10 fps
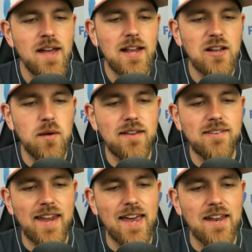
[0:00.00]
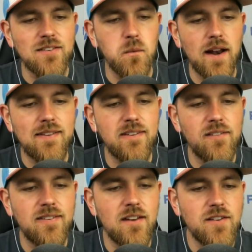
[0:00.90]
Louisiana is one eight
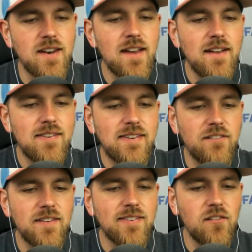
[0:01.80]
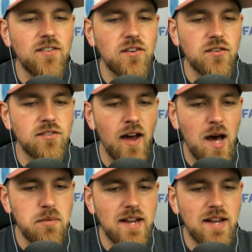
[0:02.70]
seven seven seven seven zero stop.